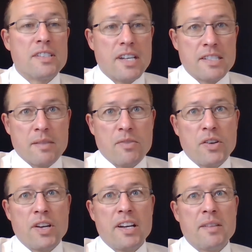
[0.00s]
signs up for
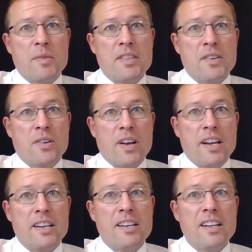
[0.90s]
Uniting with
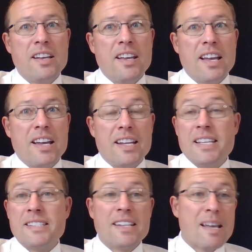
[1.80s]
Ukraine and
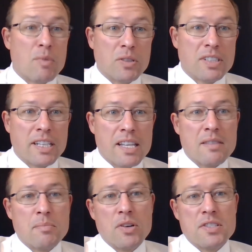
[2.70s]
isn't able to
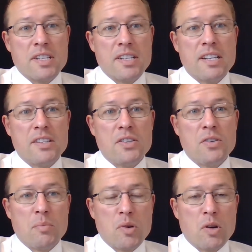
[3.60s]
get the person
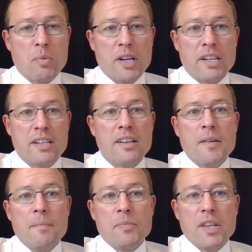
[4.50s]
into appropriate
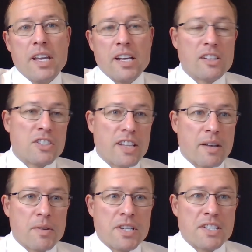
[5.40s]
English
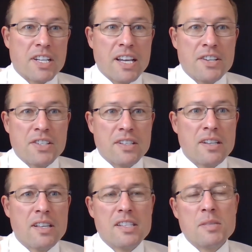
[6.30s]
language
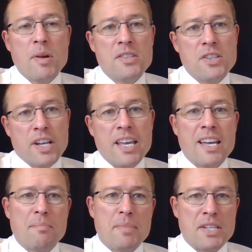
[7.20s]
education, the sponsor
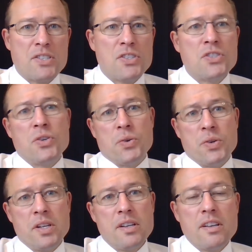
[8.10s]
can't be
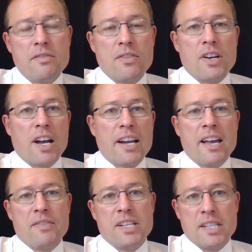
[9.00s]
sued for not
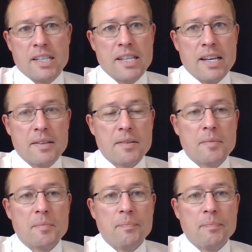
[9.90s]
having done that.